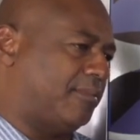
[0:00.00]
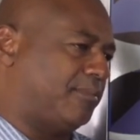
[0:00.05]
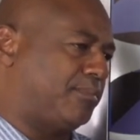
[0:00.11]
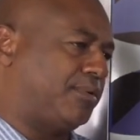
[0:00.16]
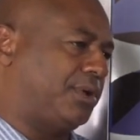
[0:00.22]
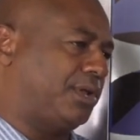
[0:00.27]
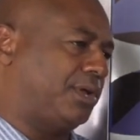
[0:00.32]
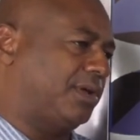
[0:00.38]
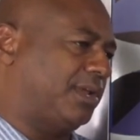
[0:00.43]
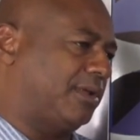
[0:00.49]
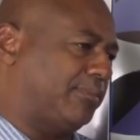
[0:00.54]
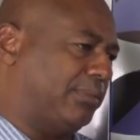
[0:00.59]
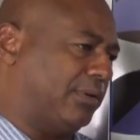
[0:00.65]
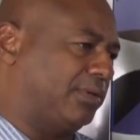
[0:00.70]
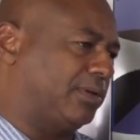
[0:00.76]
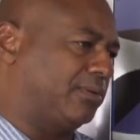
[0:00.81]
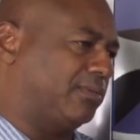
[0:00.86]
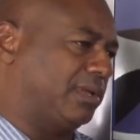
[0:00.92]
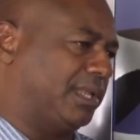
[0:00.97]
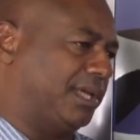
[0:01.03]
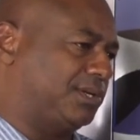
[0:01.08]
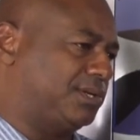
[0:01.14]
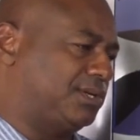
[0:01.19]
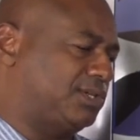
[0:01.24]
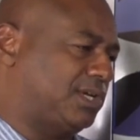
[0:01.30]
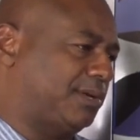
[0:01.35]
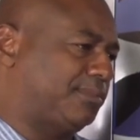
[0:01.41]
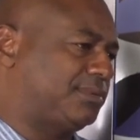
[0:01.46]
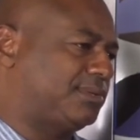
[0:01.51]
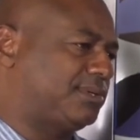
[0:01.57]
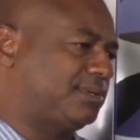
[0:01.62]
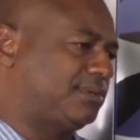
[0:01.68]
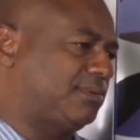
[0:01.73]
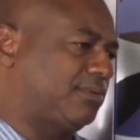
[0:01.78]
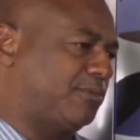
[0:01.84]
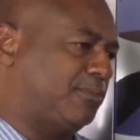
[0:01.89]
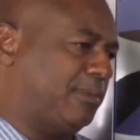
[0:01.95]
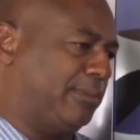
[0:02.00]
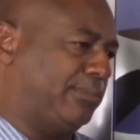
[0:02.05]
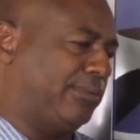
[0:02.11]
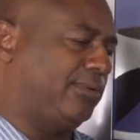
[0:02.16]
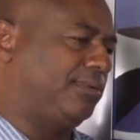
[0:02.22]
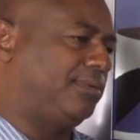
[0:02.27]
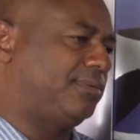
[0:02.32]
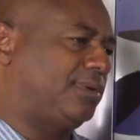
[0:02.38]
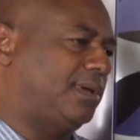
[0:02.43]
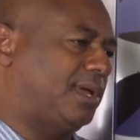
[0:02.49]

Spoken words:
pretty good at building relationships with people,